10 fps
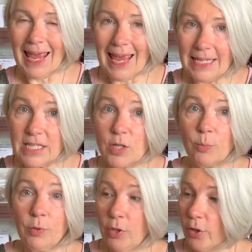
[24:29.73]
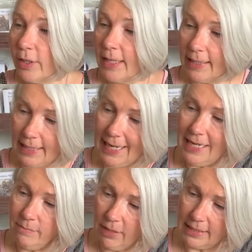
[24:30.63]
ends up looking
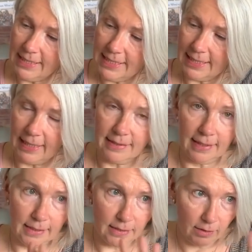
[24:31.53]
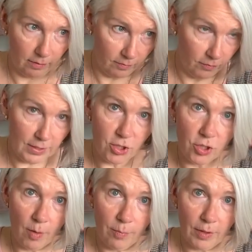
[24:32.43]
in my knitting, I think in the finished
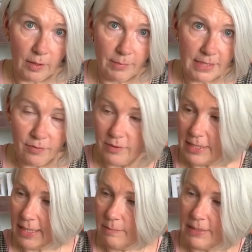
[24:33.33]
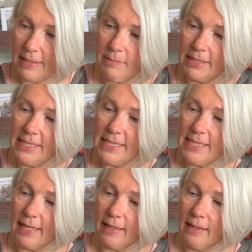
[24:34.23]
jumper it'll be different again, but in my
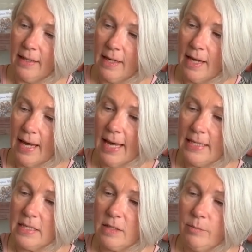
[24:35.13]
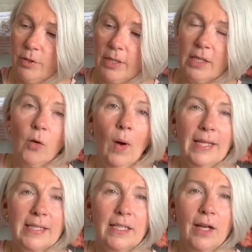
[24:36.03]
knitting ends up looking
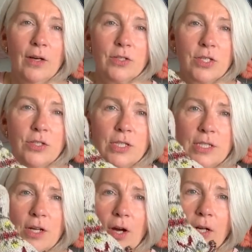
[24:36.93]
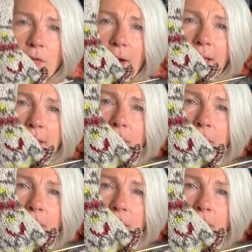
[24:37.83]
quite close to the dark grey that